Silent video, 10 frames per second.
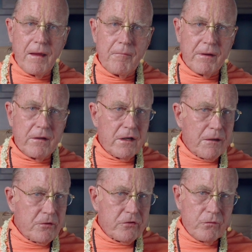But
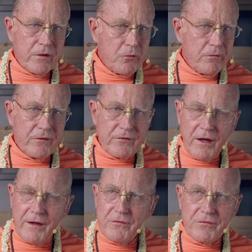unable to remove his
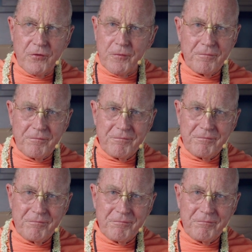eyes from
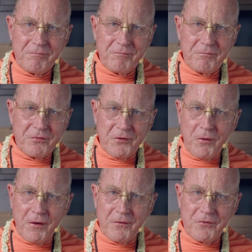Sri
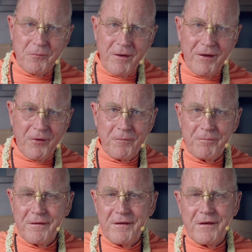Radha's smile,
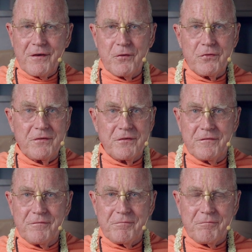Krishna
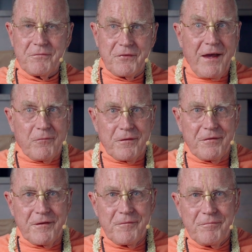sat with
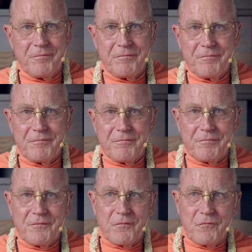it
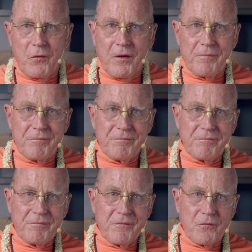while
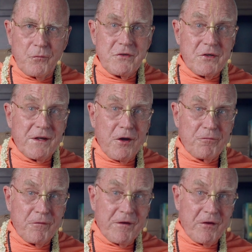reaching out
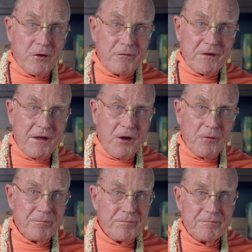for the udder of a cow.
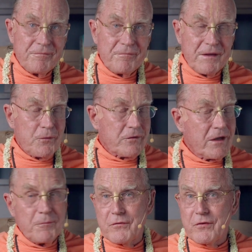He was
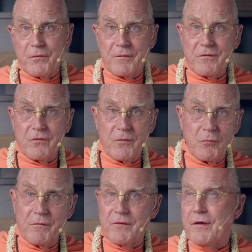unable to
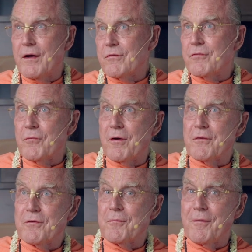remove his eyes from
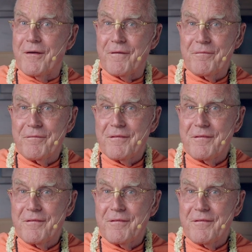Radha's smile.